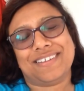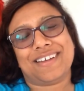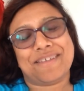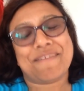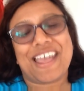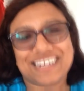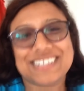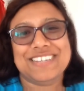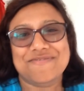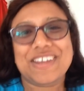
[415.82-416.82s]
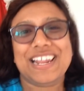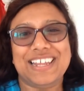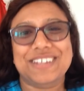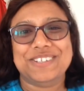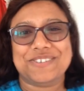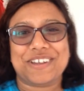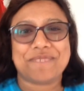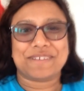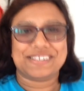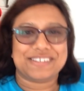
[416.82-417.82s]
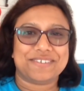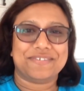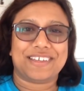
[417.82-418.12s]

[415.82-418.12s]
I'm actually really enjoying myself